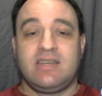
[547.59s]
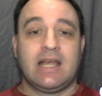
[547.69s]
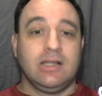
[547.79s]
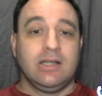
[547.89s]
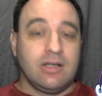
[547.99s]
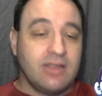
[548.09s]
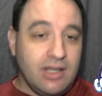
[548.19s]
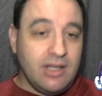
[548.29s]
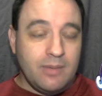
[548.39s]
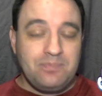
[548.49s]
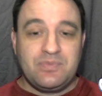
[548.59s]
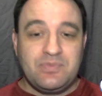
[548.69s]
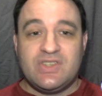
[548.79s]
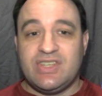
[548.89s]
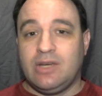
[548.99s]
take a look at them,
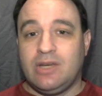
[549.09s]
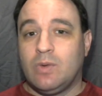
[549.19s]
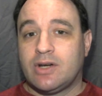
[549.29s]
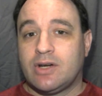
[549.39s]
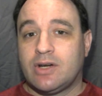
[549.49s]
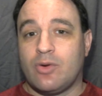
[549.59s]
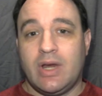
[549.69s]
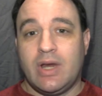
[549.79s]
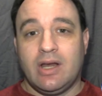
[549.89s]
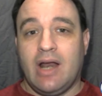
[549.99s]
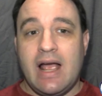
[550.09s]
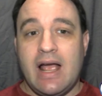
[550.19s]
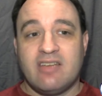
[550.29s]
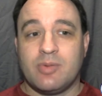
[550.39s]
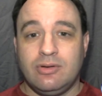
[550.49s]
see what Karina and I
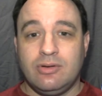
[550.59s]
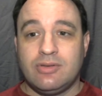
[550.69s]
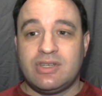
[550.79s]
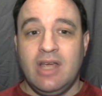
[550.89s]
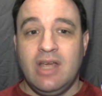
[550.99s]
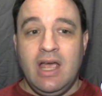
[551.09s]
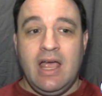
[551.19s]
have produced,